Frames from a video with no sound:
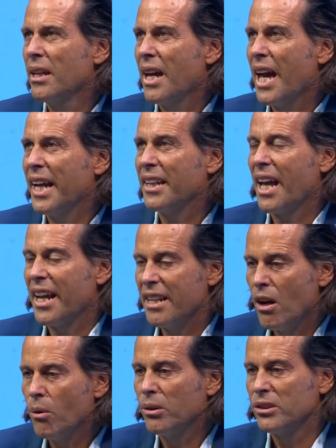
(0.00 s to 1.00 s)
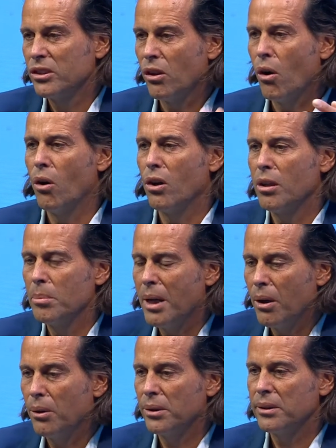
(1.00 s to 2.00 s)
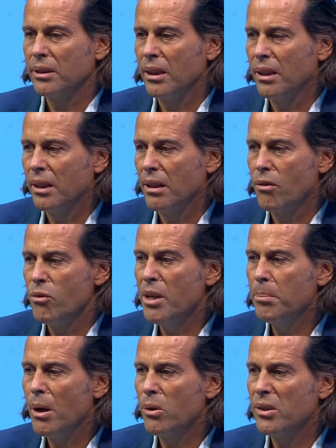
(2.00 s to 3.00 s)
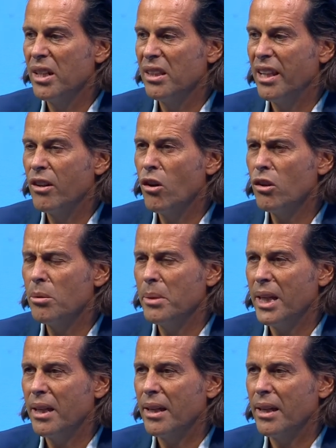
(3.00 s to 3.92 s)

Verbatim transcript: and, and now it's all about uh, rebounding the economy.